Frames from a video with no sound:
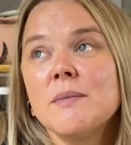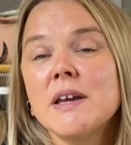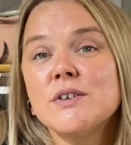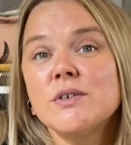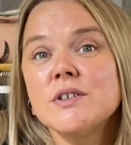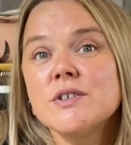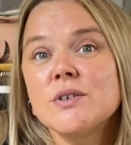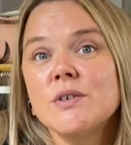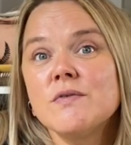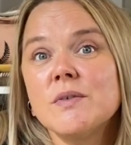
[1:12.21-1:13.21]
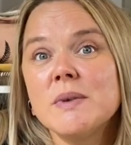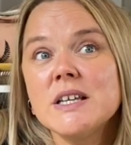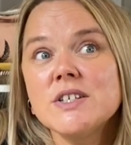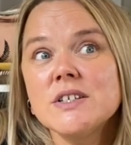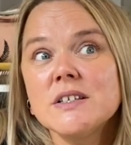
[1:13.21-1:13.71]
my daughter's
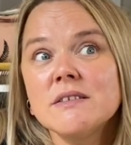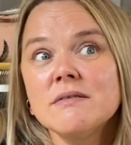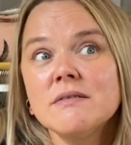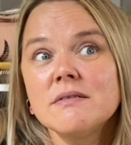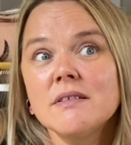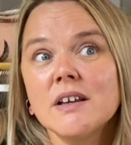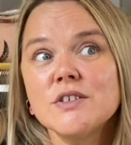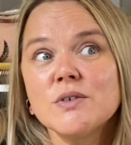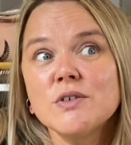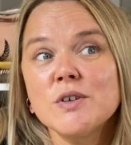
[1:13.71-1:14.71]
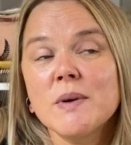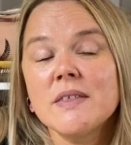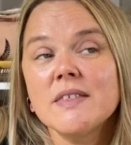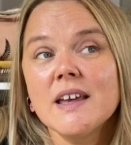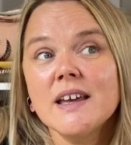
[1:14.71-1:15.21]
confirmation. I told you
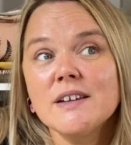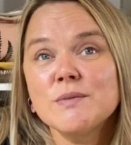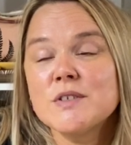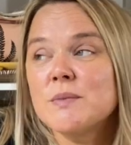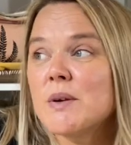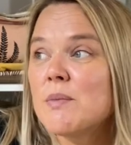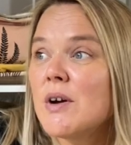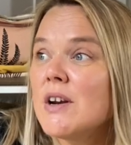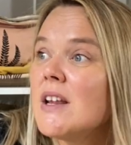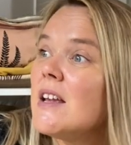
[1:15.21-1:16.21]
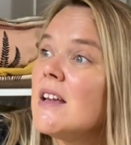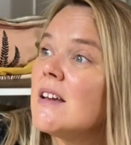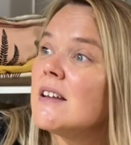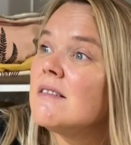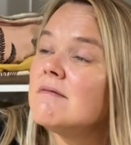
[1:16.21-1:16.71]
about that. It was a big party,
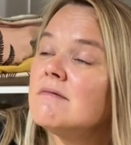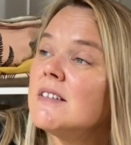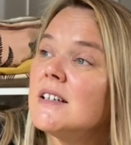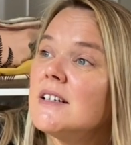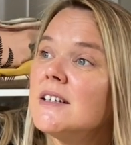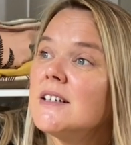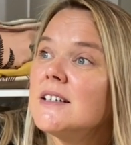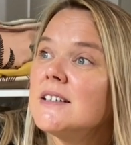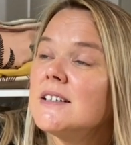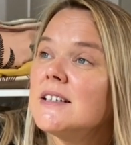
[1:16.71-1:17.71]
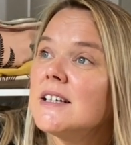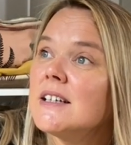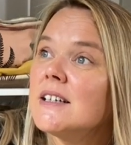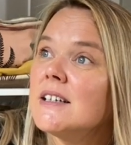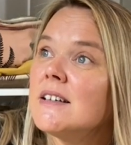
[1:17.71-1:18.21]
and
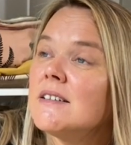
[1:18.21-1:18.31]
I